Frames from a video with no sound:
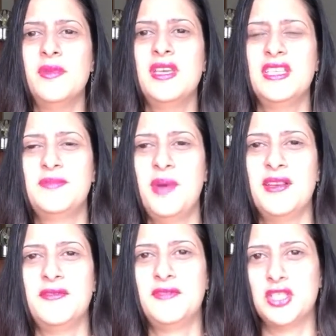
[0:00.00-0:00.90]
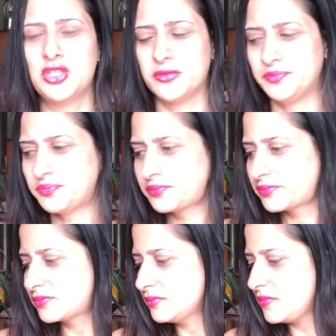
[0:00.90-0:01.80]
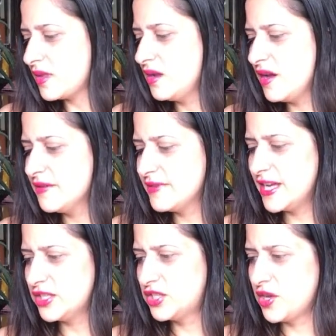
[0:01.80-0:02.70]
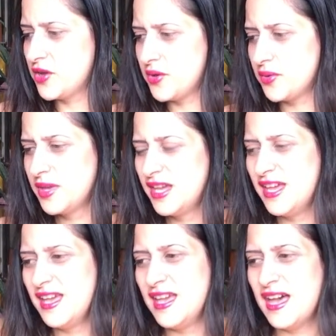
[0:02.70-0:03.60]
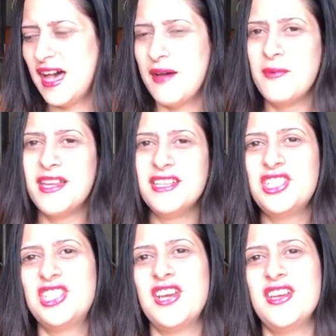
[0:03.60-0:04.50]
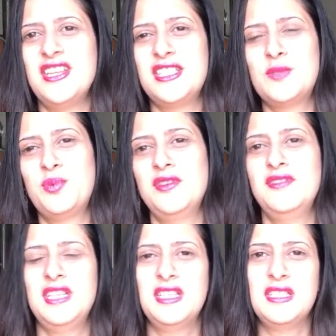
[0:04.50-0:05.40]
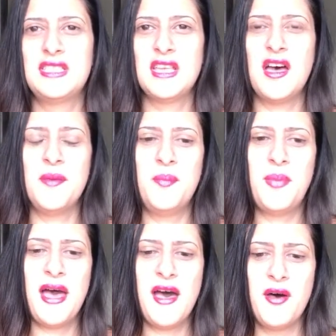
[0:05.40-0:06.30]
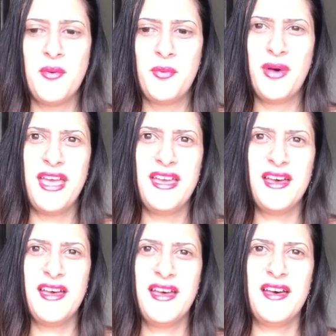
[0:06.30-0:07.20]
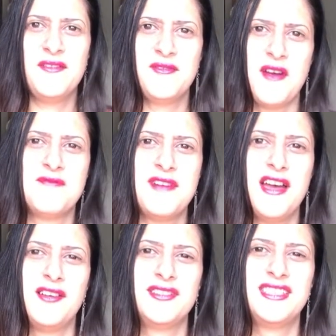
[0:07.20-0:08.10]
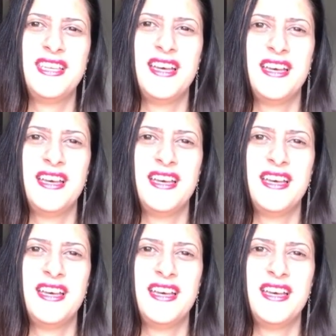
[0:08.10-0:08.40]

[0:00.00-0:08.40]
is beneficial. All right, so I want to share an experience about around